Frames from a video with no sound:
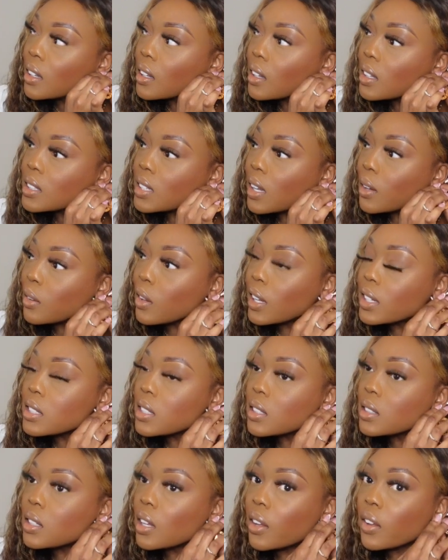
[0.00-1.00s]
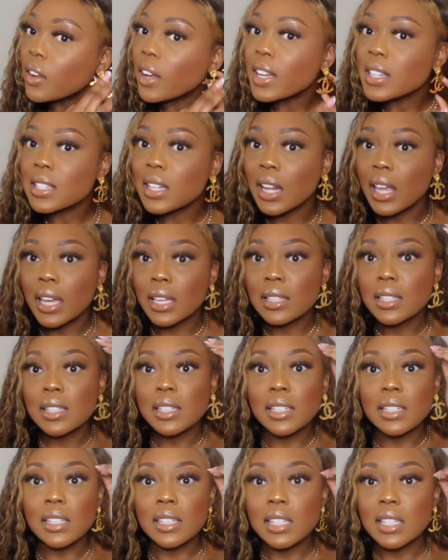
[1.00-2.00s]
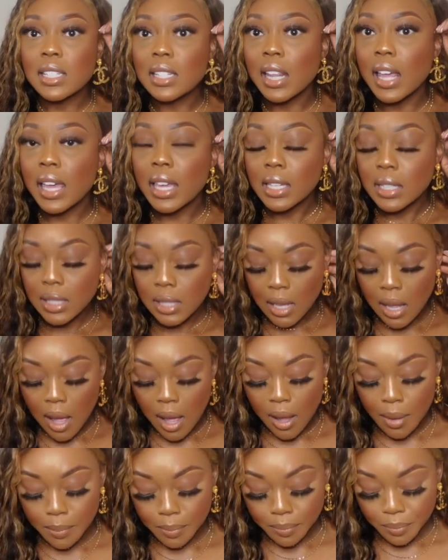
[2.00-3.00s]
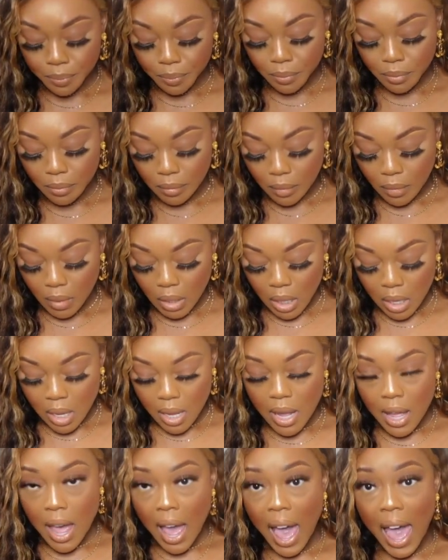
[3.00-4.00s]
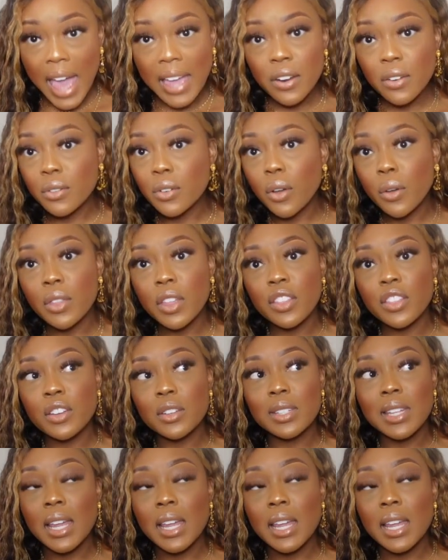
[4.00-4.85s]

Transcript: because I like to tell you guys likes and dislikes. I don't know that there's